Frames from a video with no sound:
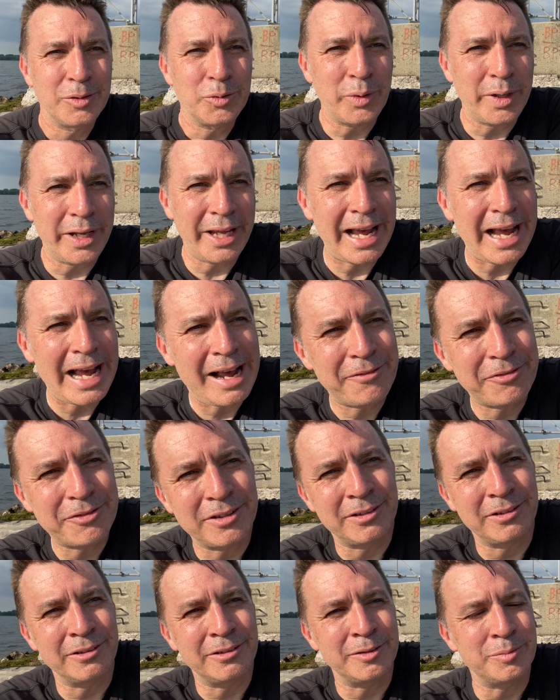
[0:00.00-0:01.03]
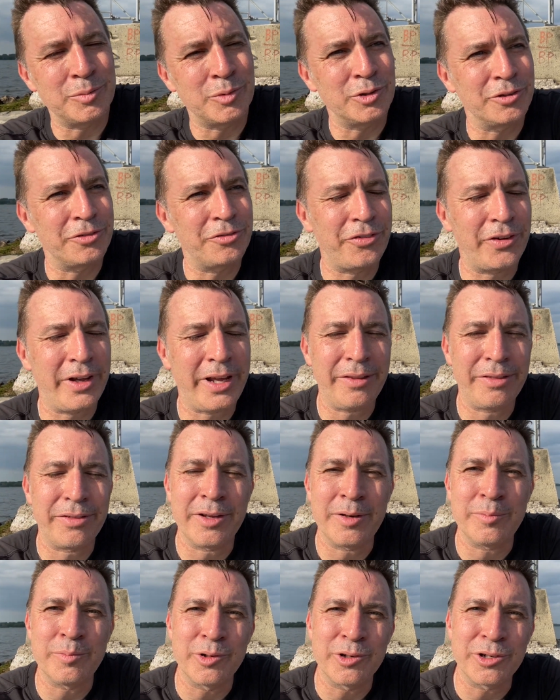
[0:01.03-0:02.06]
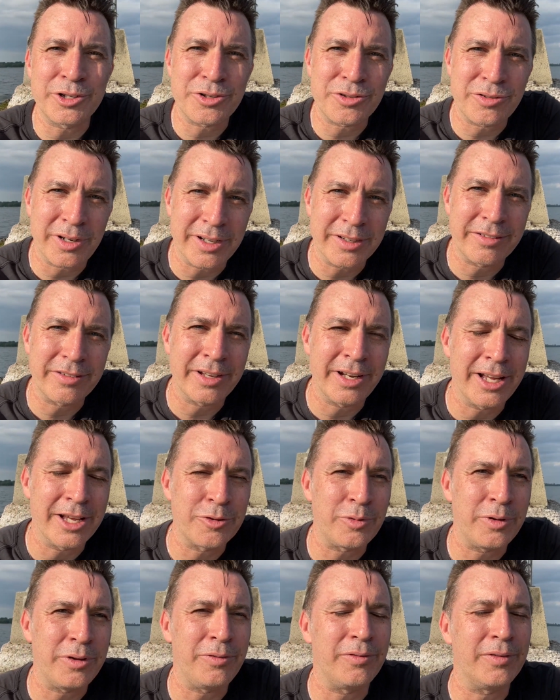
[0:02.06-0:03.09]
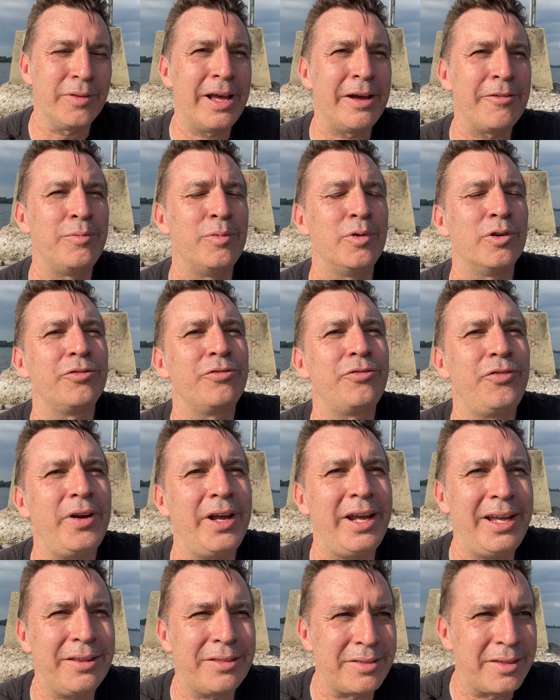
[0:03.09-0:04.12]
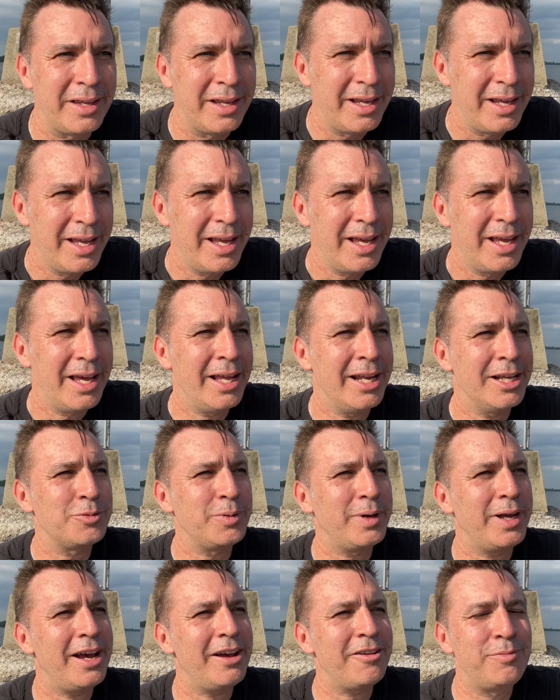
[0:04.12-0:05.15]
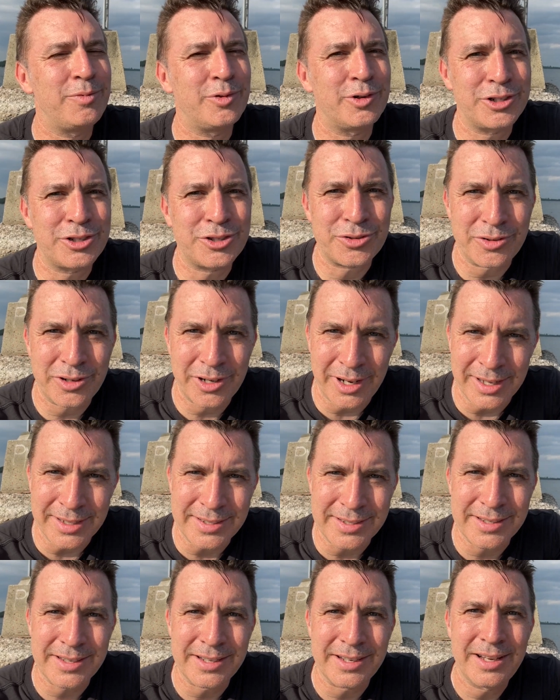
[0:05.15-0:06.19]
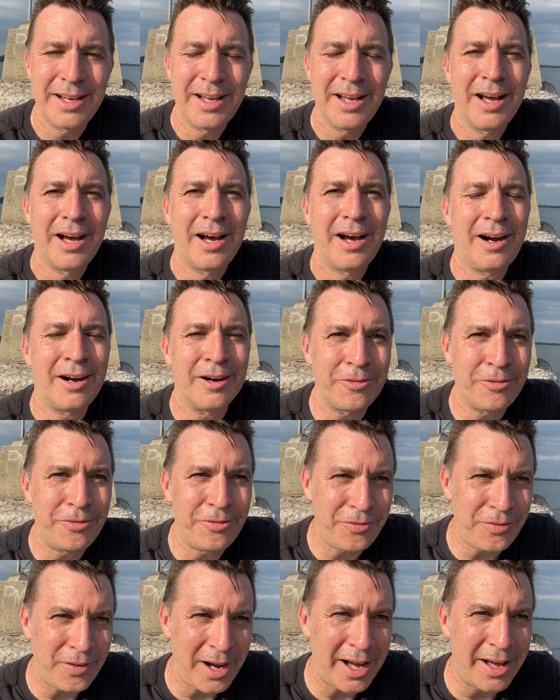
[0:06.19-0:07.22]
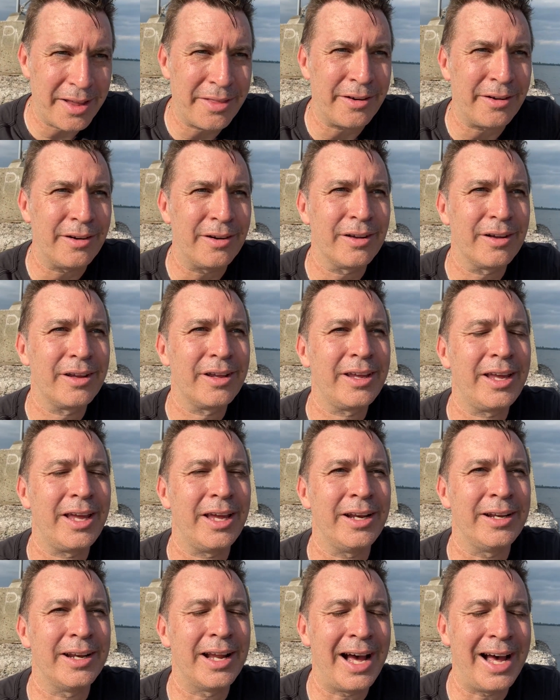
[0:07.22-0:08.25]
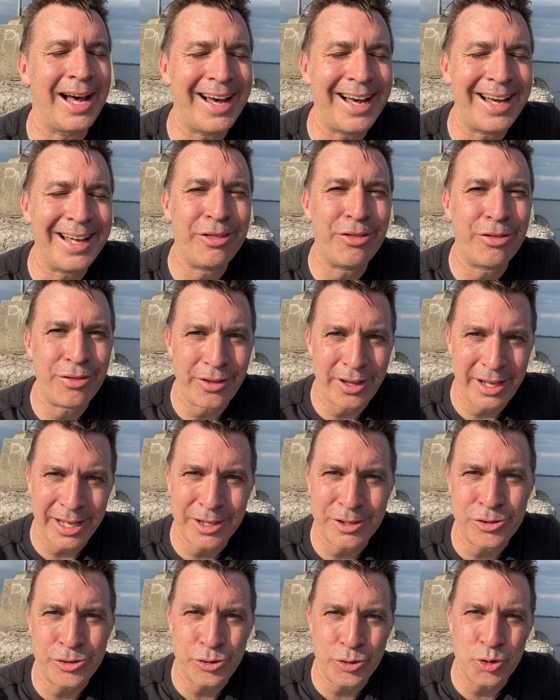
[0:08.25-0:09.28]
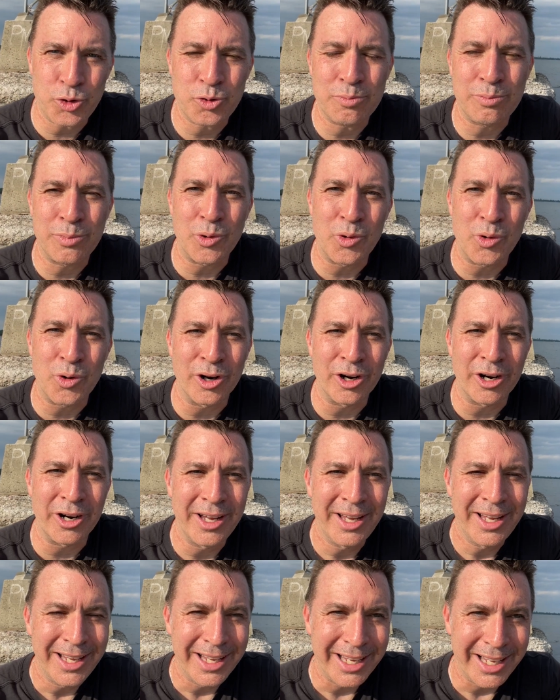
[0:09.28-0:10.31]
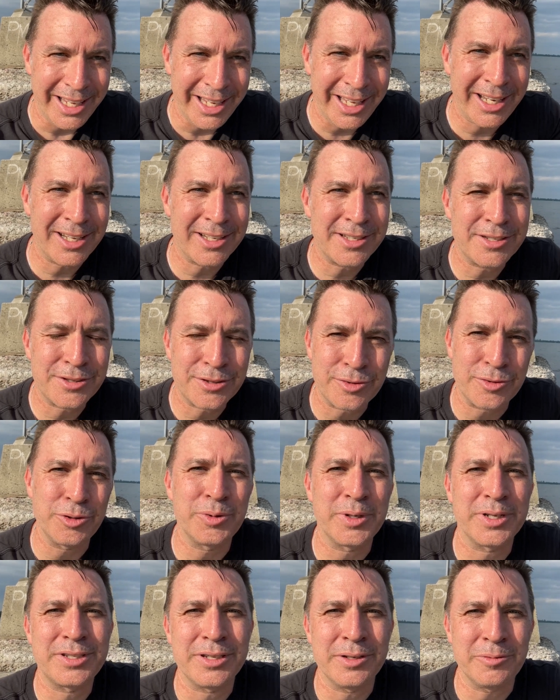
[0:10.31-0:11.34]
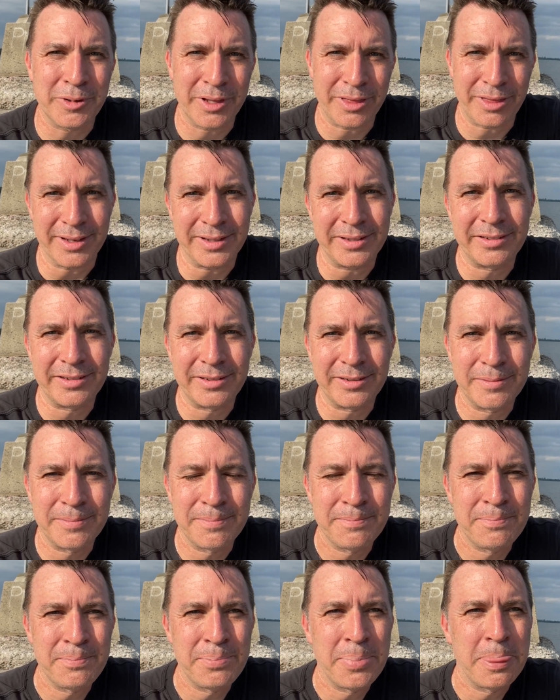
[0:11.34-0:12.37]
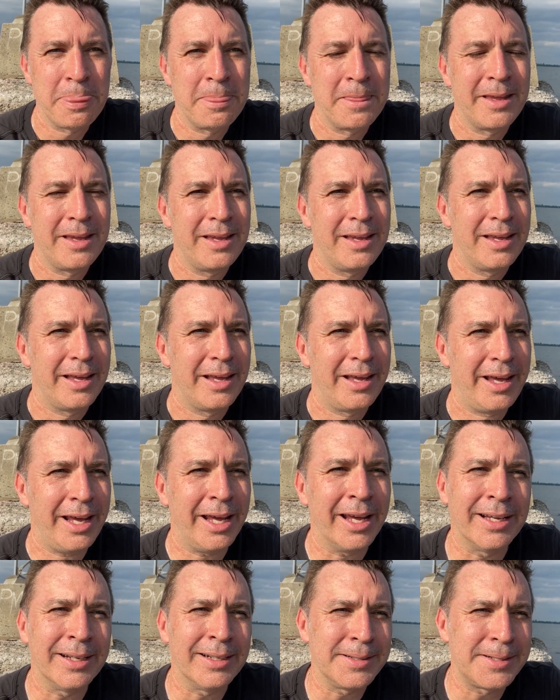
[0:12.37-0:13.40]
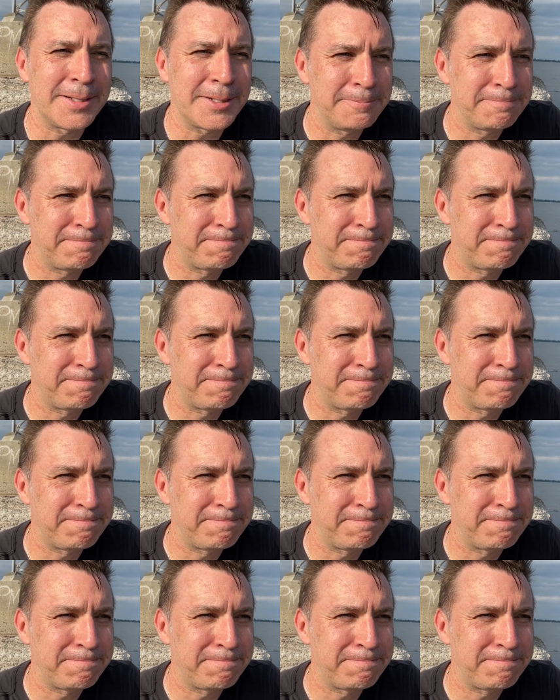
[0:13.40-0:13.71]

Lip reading: We have to learn more faith and more trust. And as we have more faith and as we have more trust, our Father can, I think, do more in us, through us, and with us. And